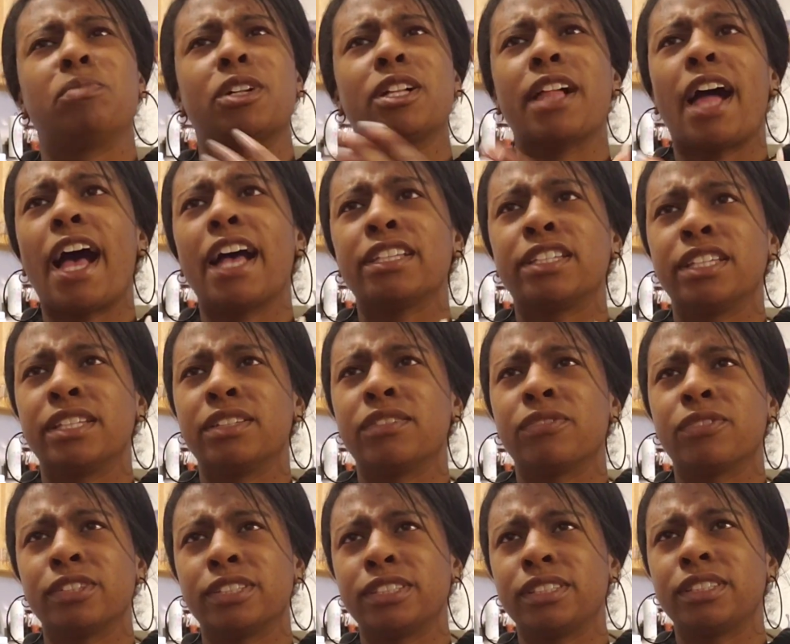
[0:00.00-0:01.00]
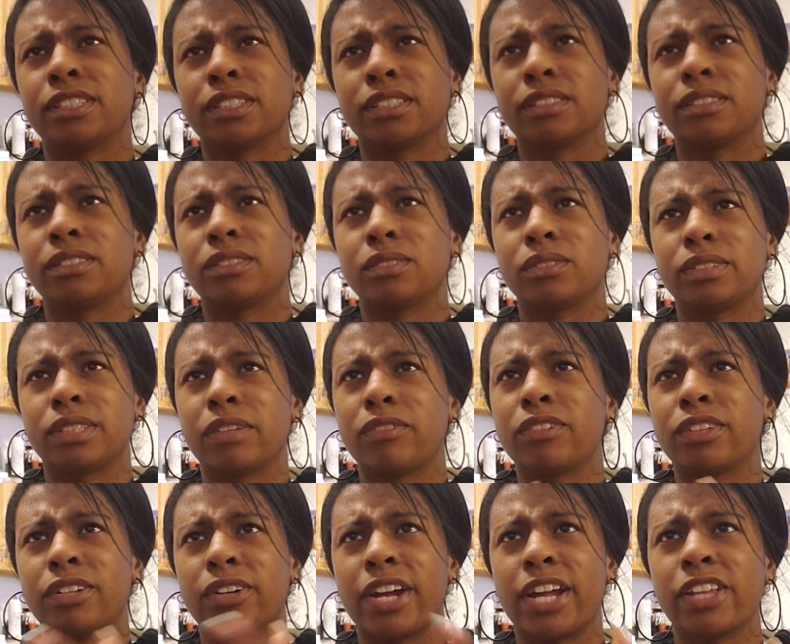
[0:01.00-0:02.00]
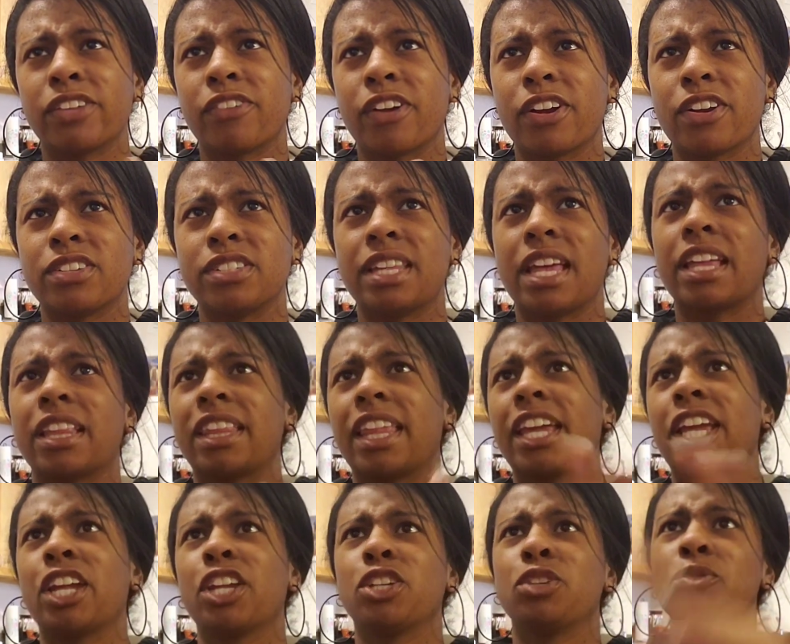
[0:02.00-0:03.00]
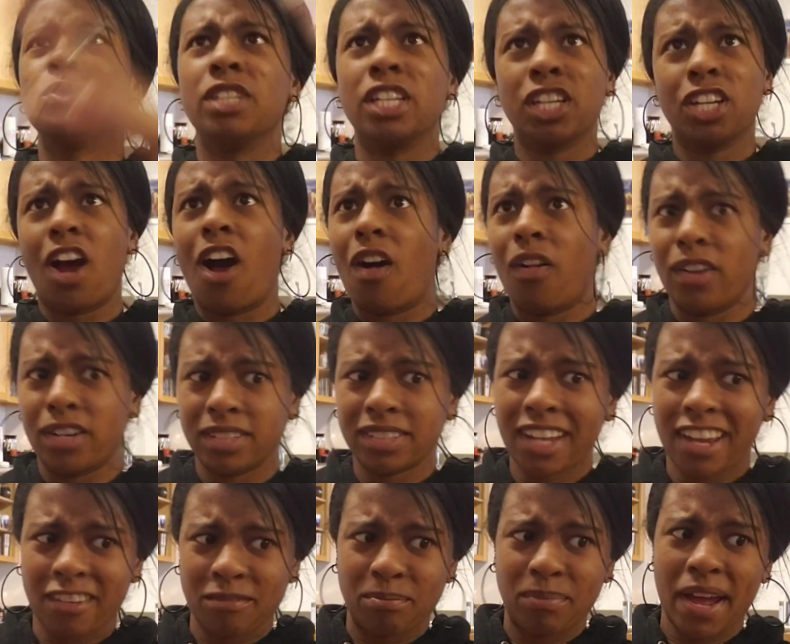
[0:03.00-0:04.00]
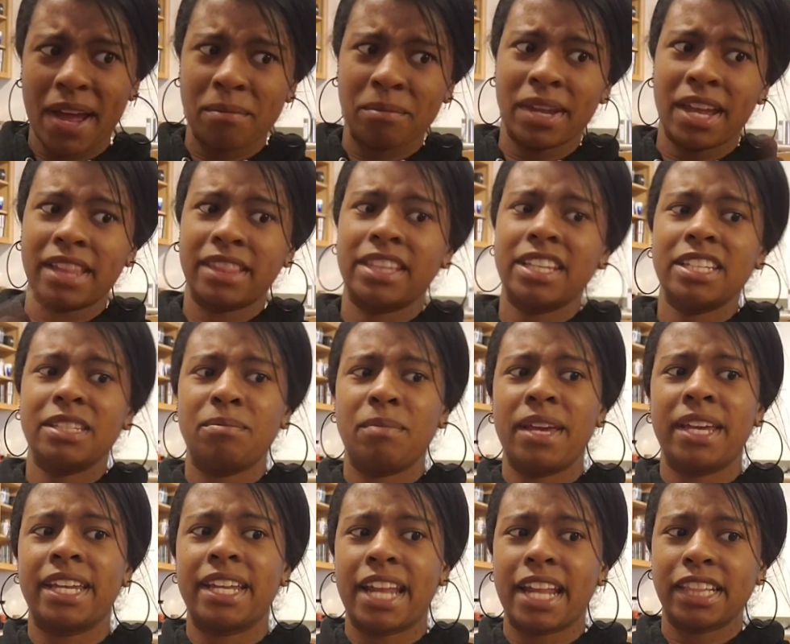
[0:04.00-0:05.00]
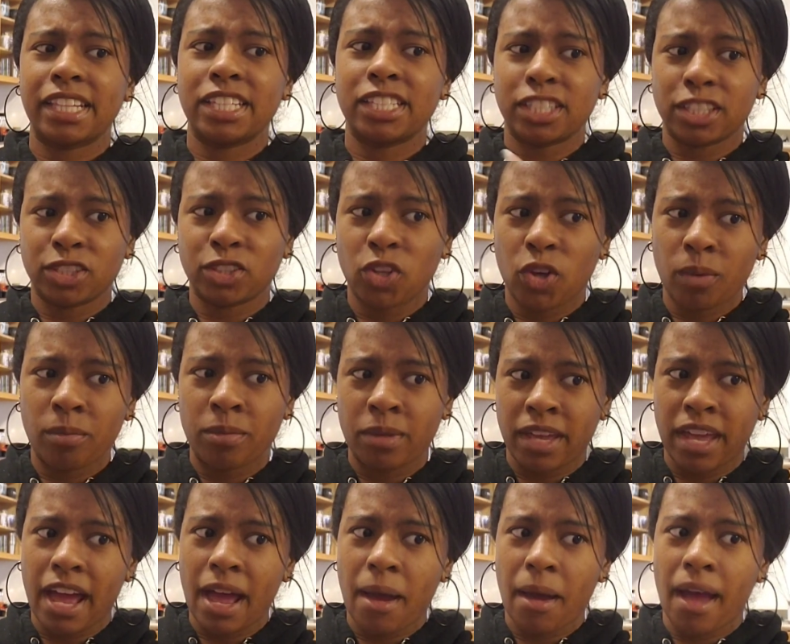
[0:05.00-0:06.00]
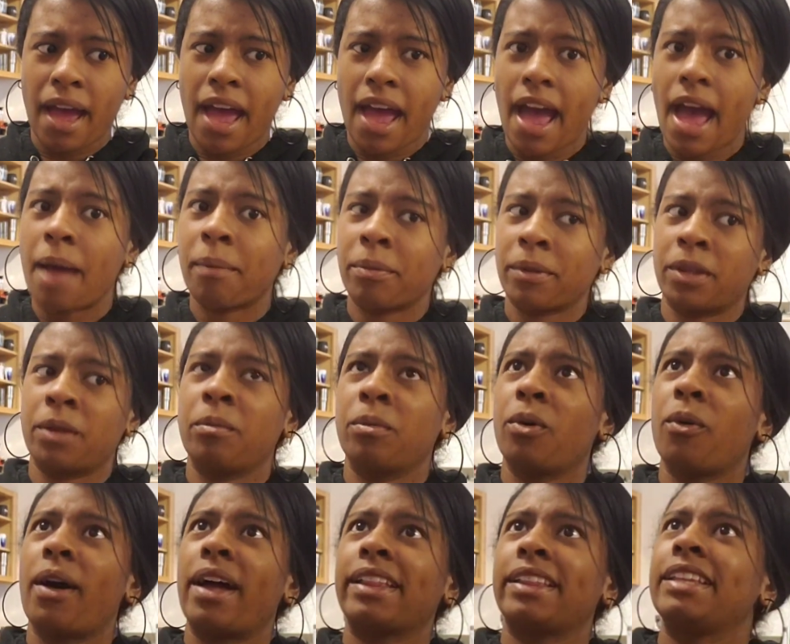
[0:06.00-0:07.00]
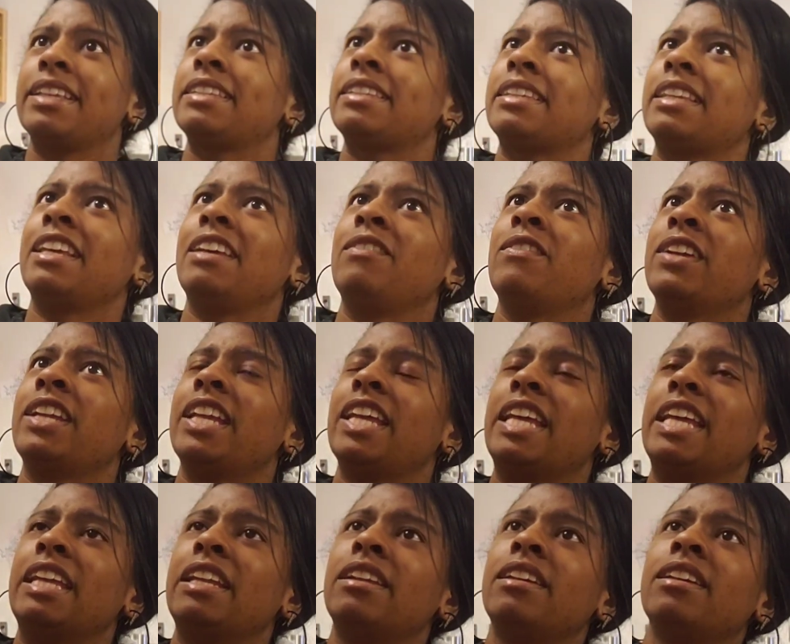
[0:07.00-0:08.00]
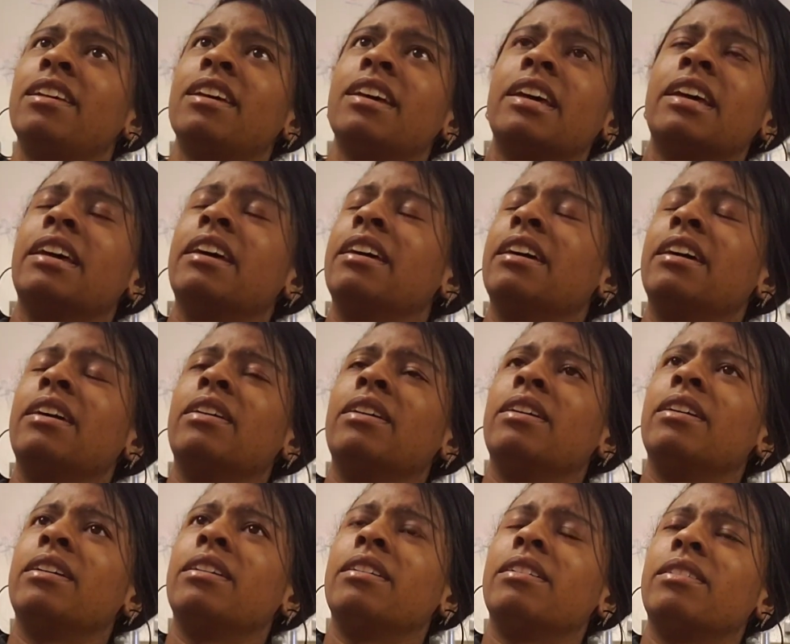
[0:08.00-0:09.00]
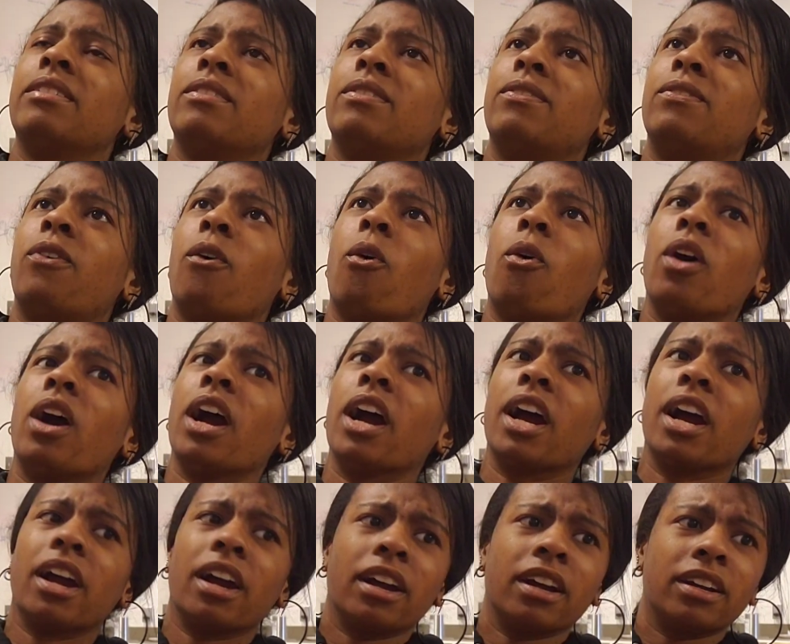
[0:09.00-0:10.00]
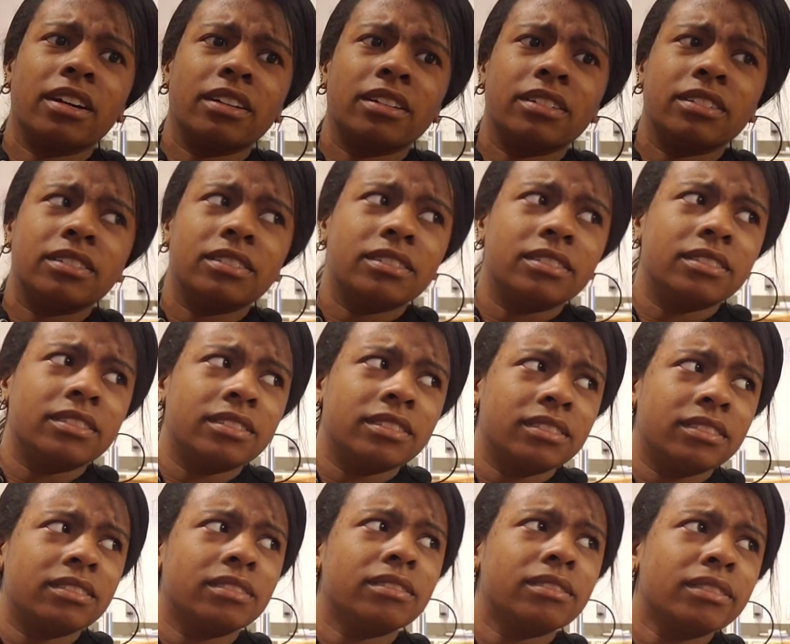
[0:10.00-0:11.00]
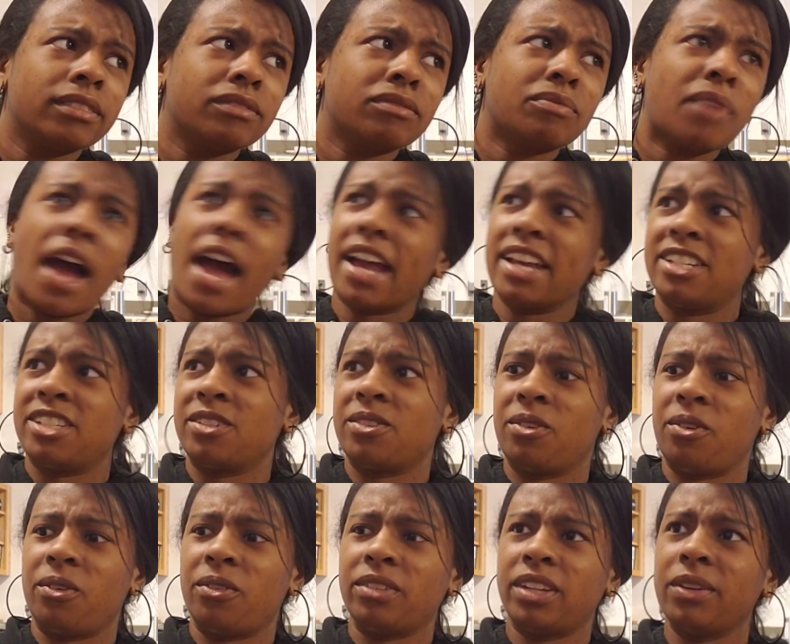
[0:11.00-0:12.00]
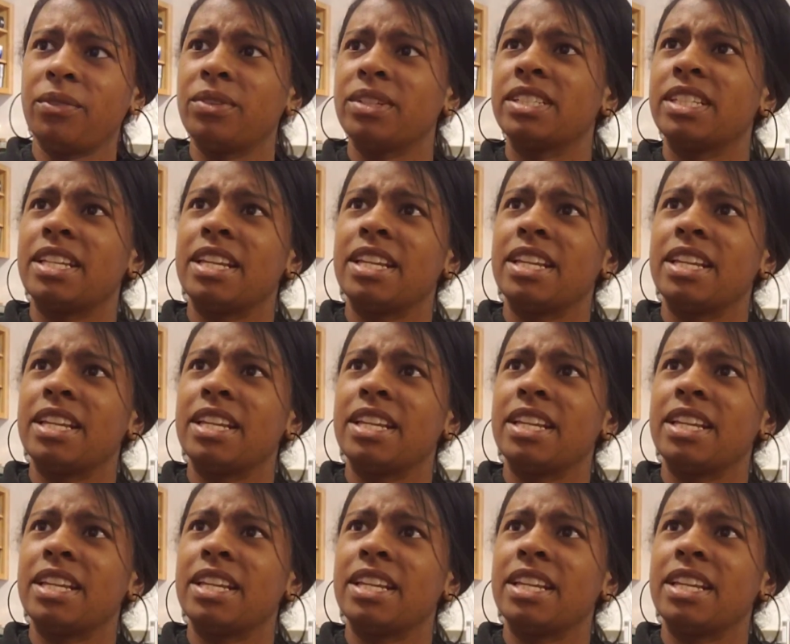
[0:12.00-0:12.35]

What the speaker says: classes for 6th, 7th, or 8th graders that they could use in college. Like, but I mean, at least make it at least a little bit applicable, at least even in, for high school. There was